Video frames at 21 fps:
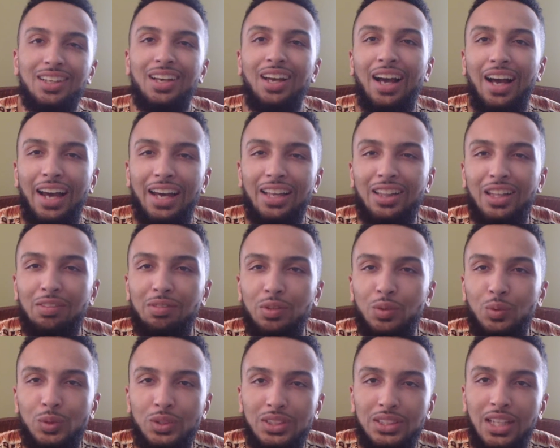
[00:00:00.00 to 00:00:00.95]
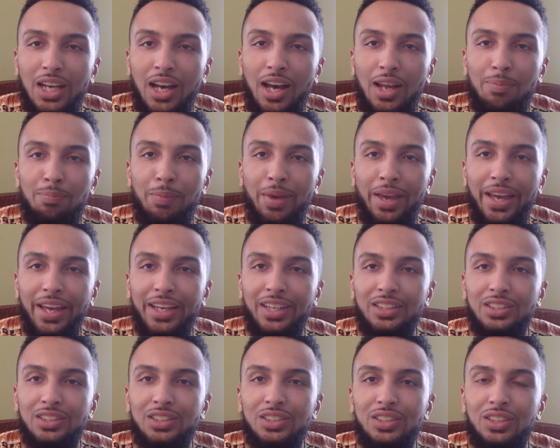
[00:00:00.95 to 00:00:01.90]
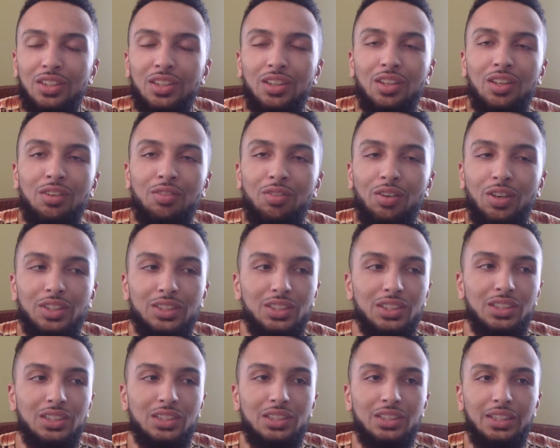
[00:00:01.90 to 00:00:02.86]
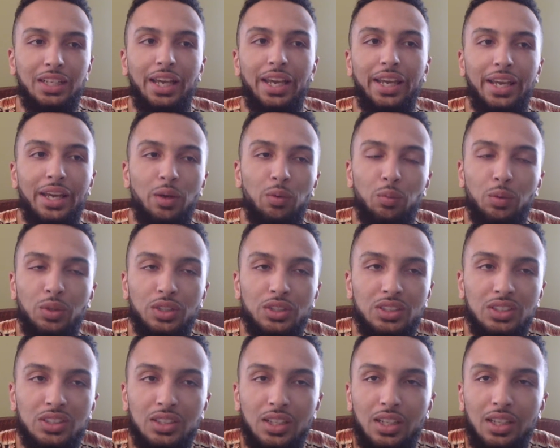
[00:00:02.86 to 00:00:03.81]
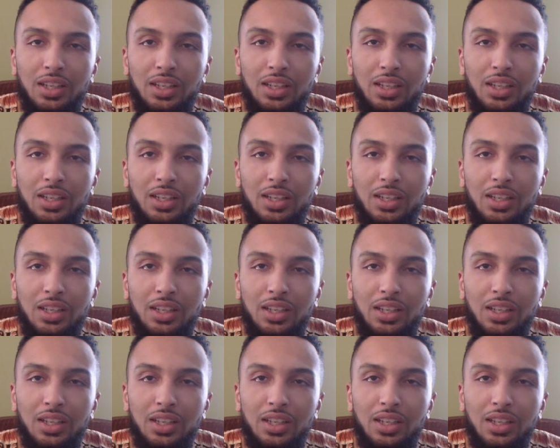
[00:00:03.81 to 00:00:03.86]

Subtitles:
high level was Don Madge versus Tay Edwards.